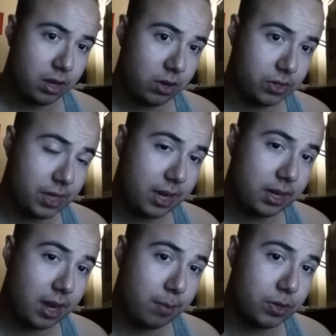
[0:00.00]
Your
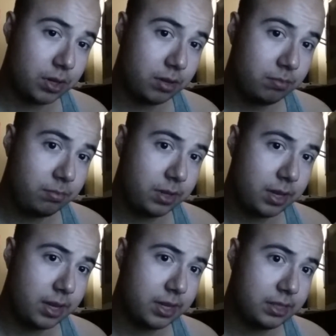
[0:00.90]
second option
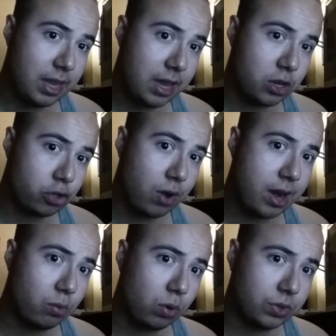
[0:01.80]
is that you try
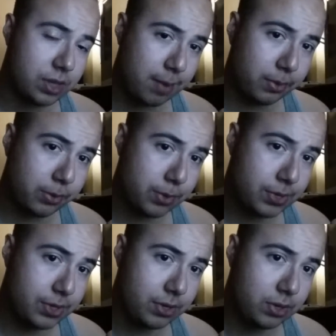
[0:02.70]
to roll
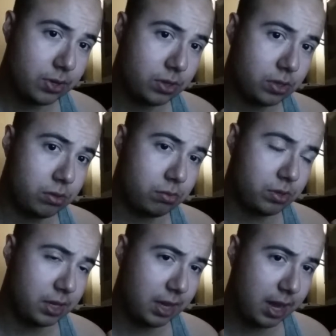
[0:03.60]
doubles
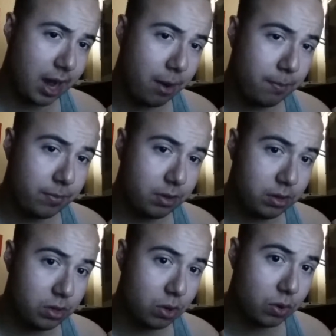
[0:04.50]
to get out.
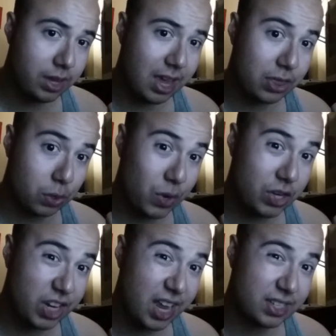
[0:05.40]
You only get 3
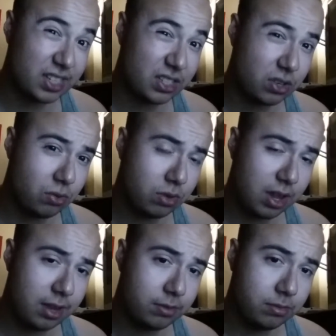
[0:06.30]
chances to do
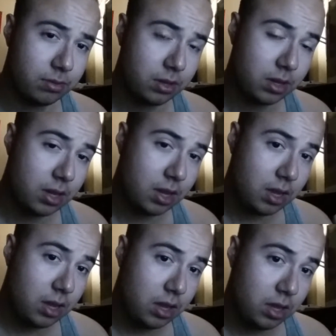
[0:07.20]
that.
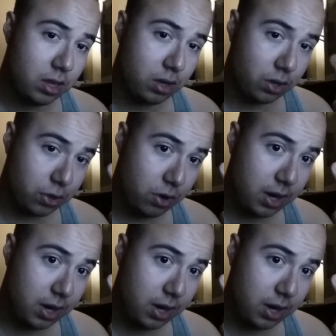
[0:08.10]
Your third